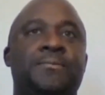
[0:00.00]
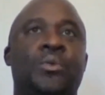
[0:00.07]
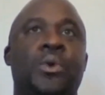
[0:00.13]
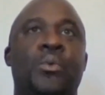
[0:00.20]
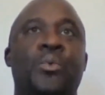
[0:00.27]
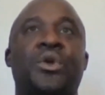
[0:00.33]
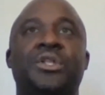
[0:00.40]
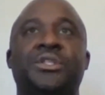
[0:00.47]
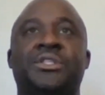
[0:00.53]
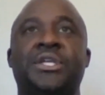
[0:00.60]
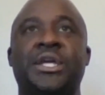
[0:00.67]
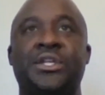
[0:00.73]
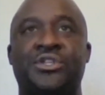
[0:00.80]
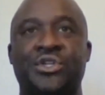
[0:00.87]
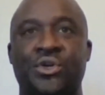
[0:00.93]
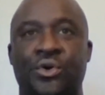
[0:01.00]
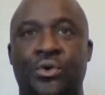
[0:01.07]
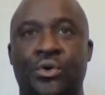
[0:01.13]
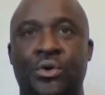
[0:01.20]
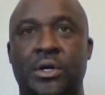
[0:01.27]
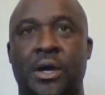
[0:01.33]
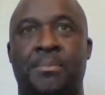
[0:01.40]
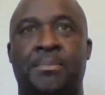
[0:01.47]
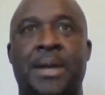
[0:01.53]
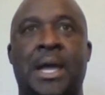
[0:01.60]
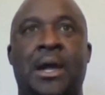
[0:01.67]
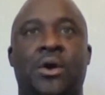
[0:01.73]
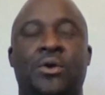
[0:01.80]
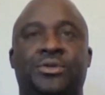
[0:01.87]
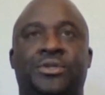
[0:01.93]
we're intentional
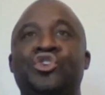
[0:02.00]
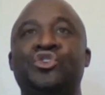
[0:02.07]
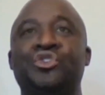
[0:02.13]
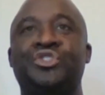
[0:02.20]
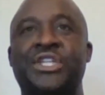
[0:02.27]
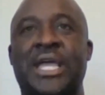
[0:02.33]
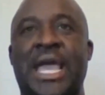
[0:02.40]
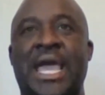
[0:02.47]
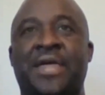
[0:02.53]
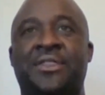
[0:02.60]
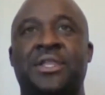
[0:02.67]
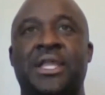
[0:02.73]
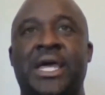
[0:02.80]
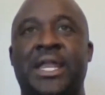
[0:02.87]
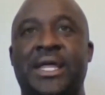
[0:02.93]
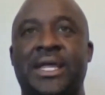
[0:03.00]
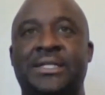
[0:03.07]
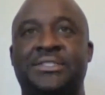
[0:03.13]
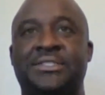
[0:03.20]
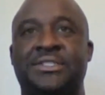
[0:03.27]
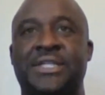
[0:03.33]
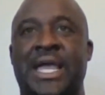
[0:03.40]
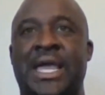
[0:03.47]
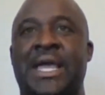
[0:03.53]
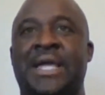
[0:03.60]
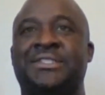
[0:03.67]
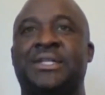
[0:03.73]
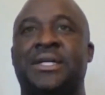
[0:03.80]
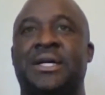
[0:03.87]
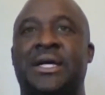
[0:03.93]
about using athletics
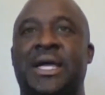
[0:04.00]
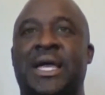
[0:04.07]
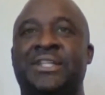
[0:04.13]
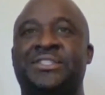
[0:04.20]
as a